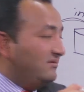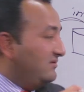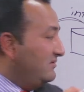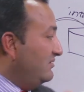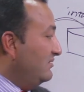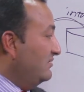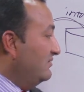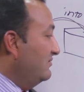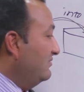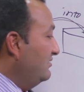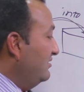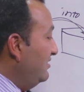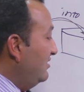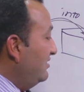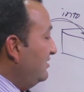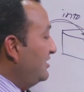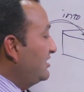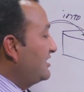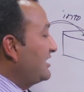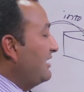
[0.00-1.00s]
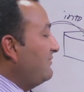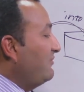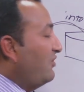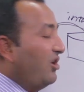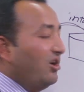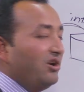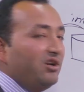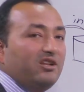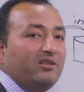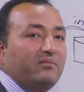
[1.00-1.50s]
No, this time
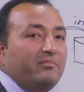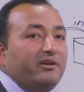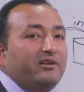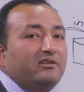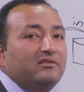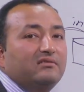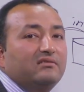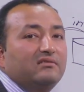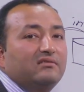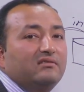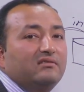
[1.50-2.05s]
under the bed.